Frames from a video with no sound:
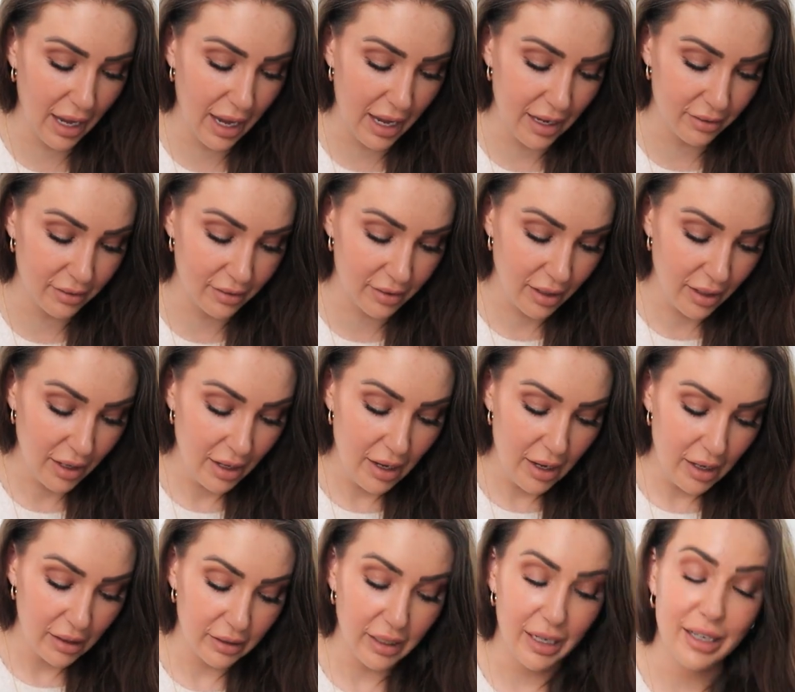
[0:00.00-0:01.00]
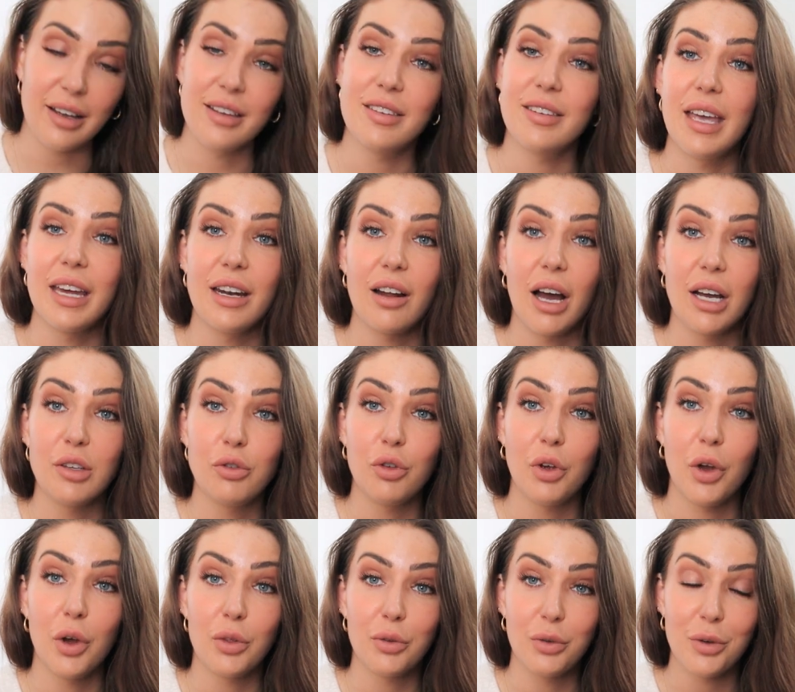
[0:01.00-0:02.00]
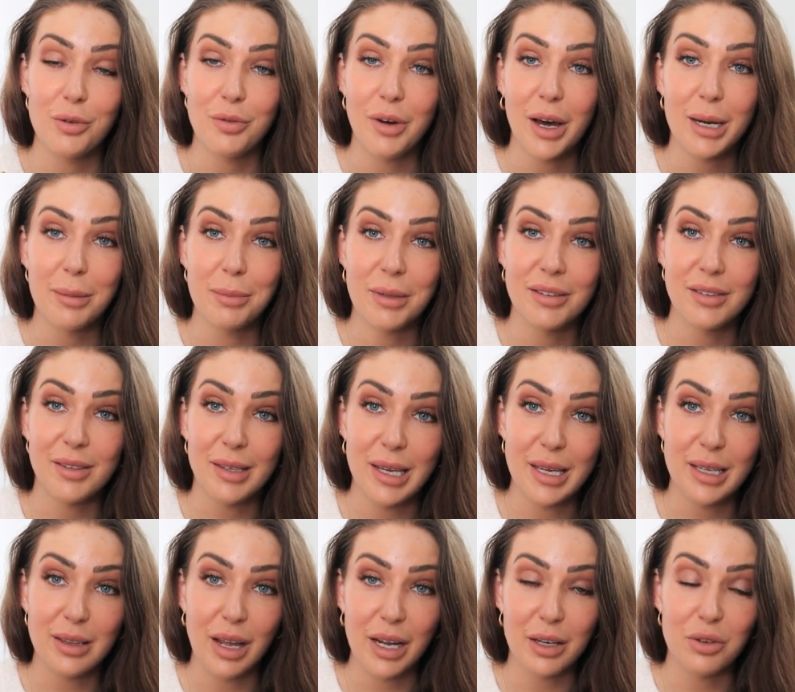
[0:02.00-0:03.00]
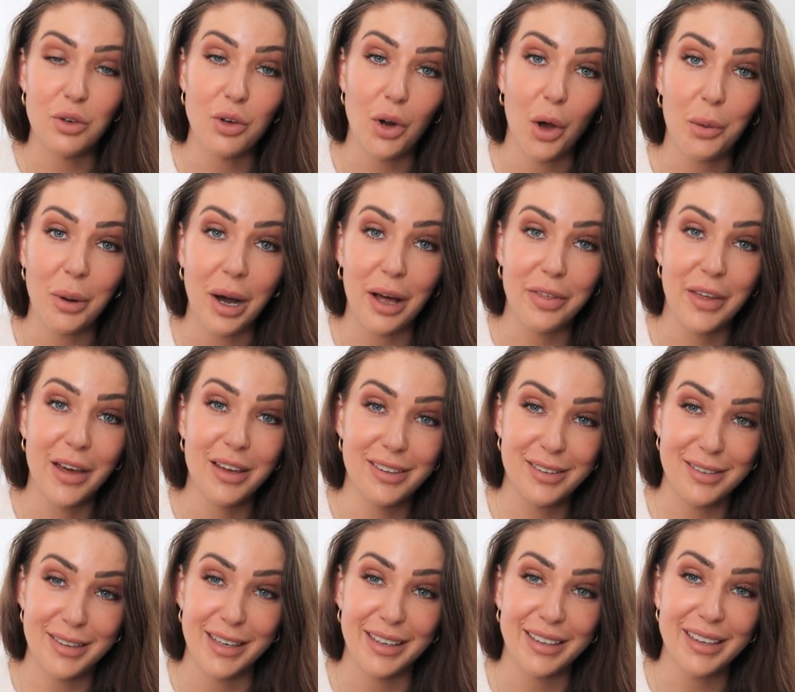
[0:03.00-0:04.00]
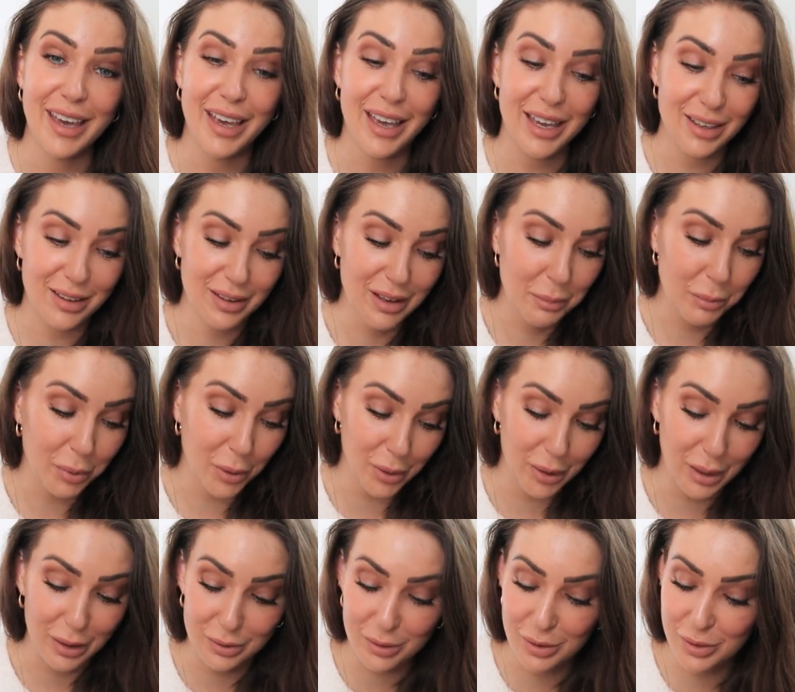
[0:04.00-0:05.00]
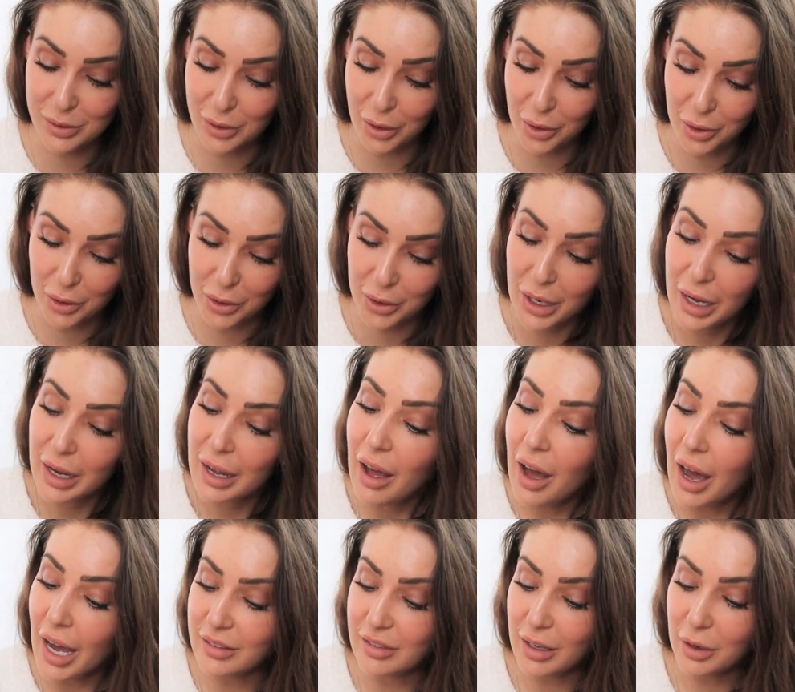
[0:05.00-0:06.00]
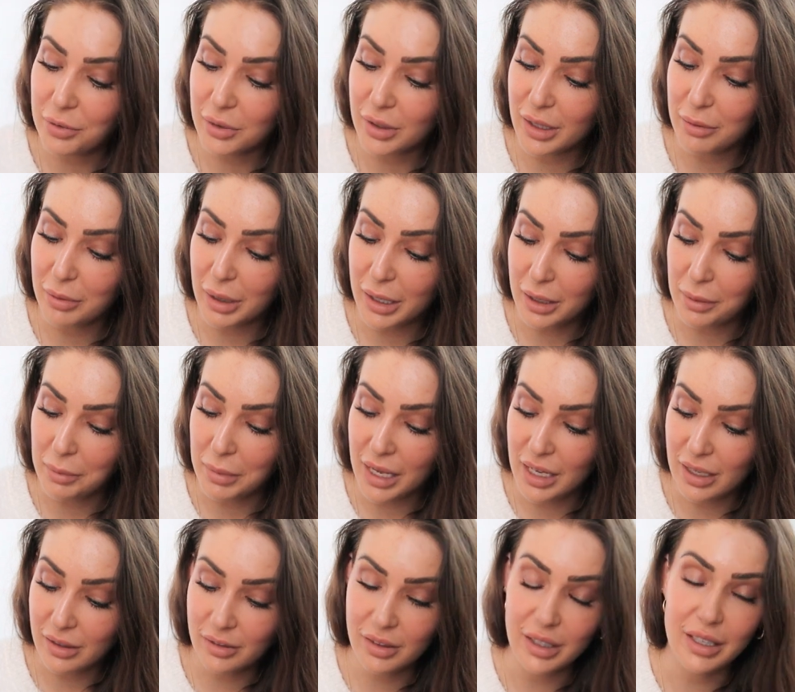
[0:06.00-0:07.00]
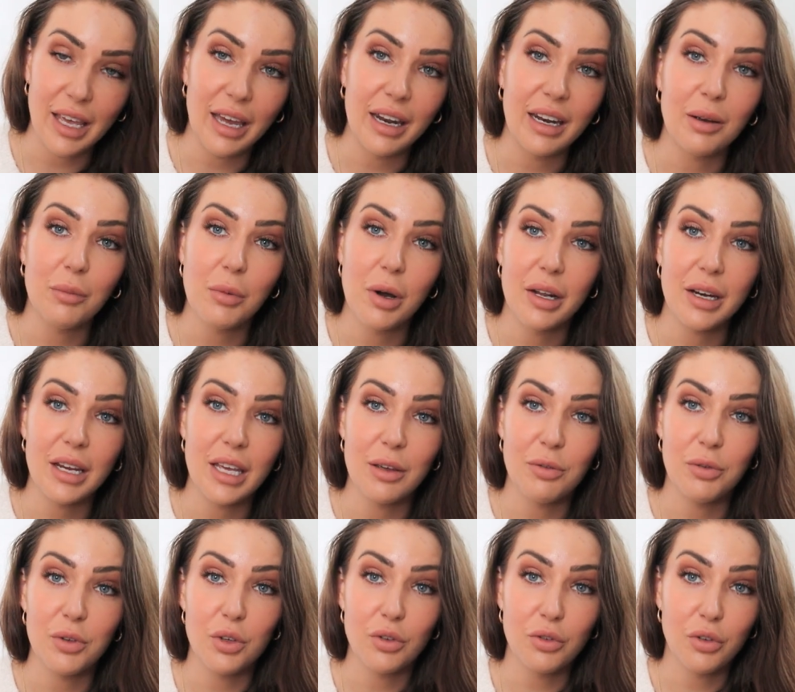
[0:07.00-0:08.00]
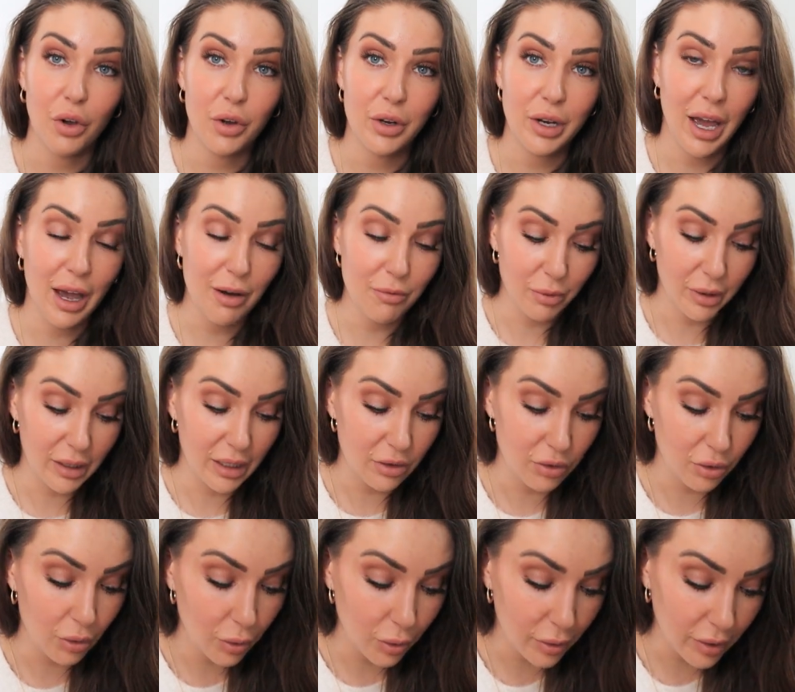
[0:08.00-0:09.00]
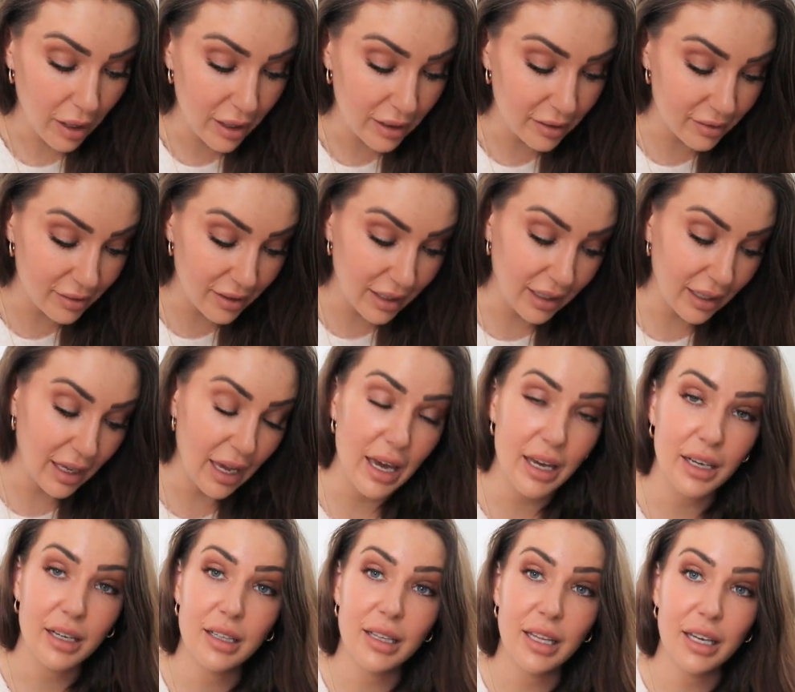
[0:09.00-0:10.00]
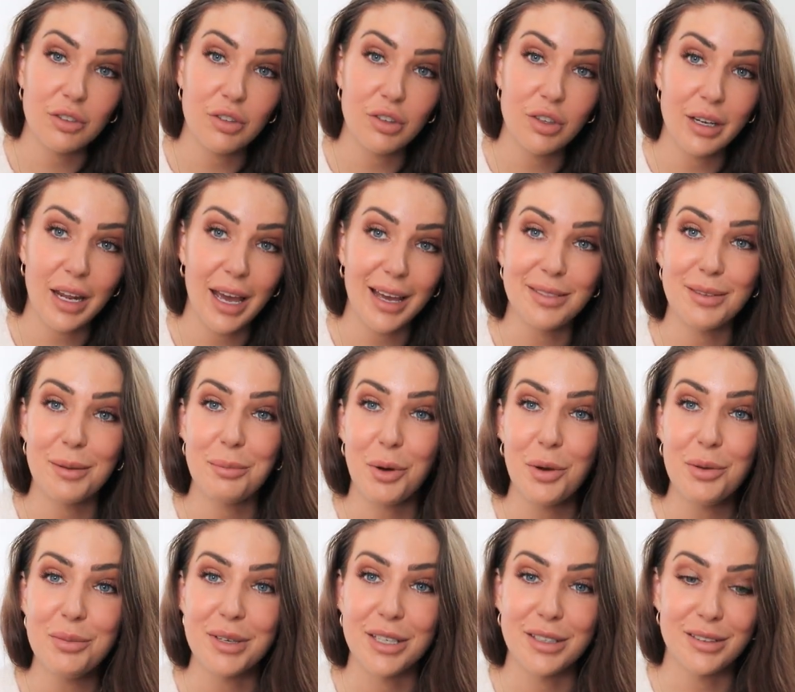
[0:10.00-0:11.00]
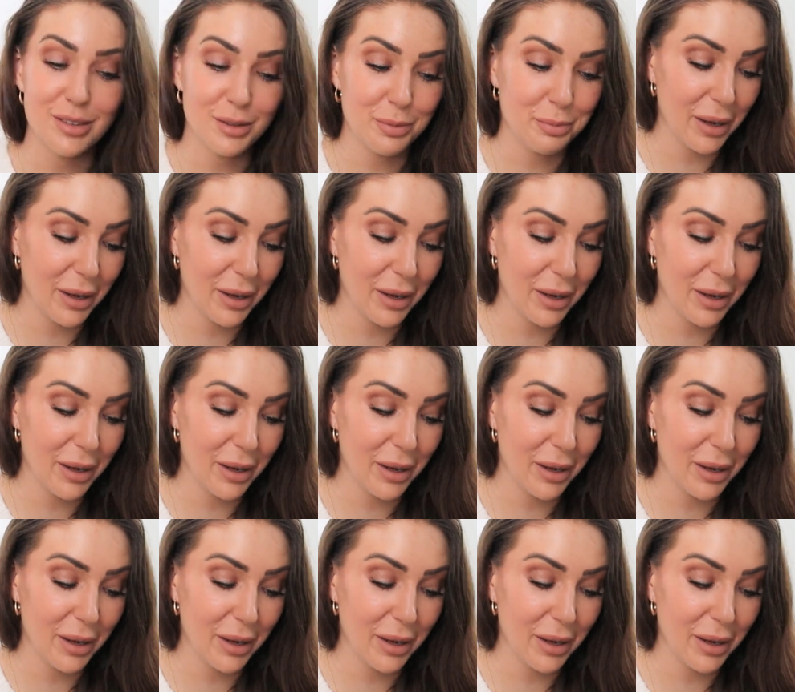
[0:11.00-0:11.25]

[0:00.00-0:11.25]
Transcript: And like I said, I churn through vitamin C like no other skincare product. So I definitely recommend getting one if you don't have one in your kind of skincare collection at the moment.